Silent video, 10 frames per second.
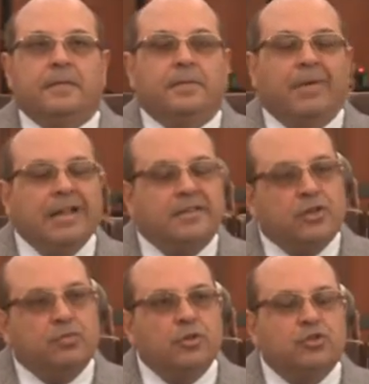While
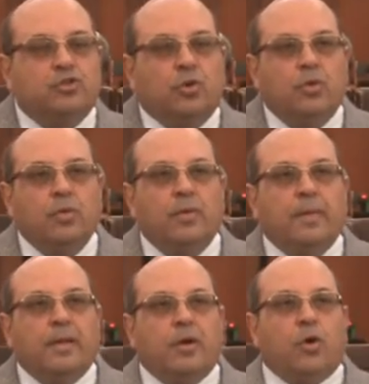this was so,
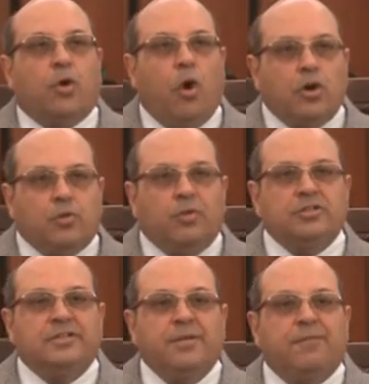court was
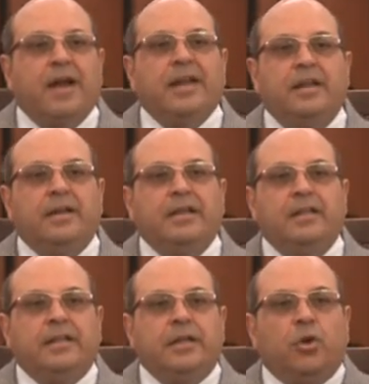defined
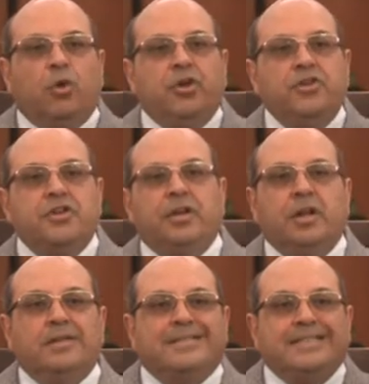in the
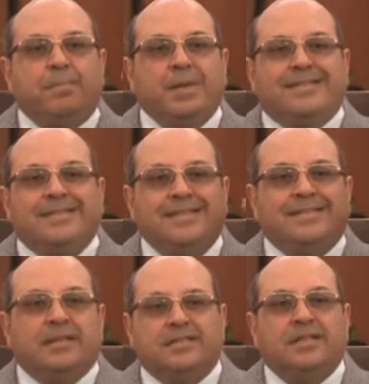original CPC
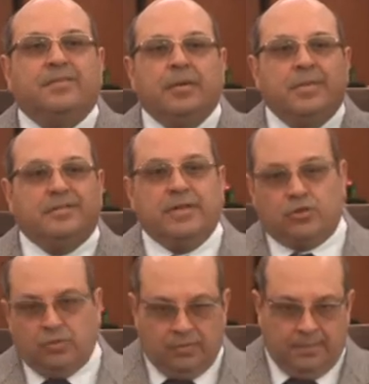sense, if I may say
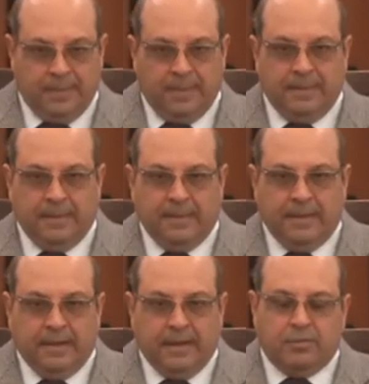so.
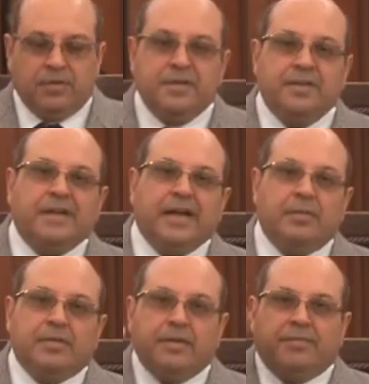And it was
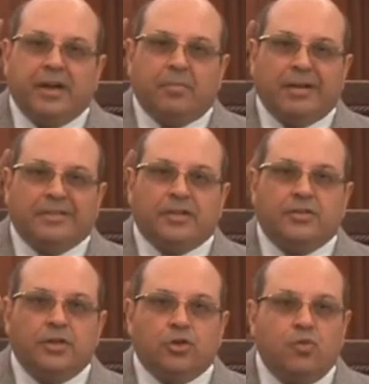defined by
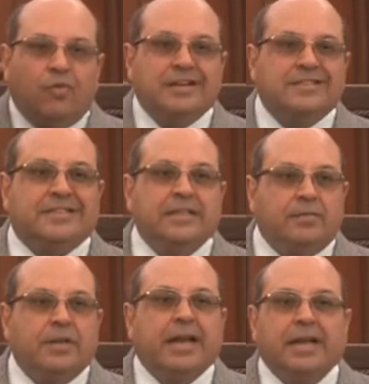Section 21C
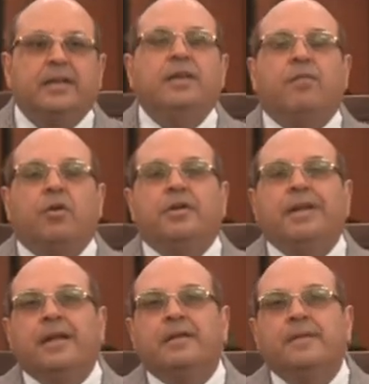of the 1940
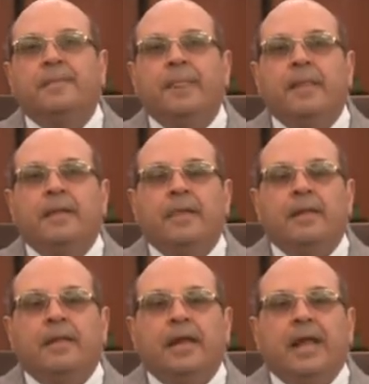Act
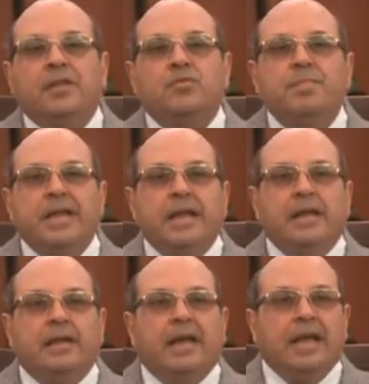as
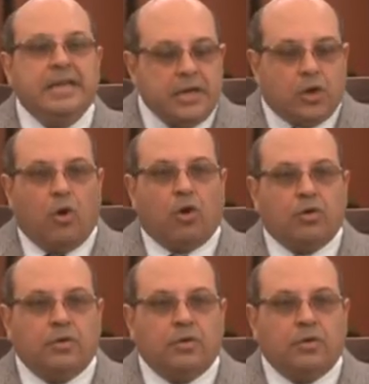meaning any court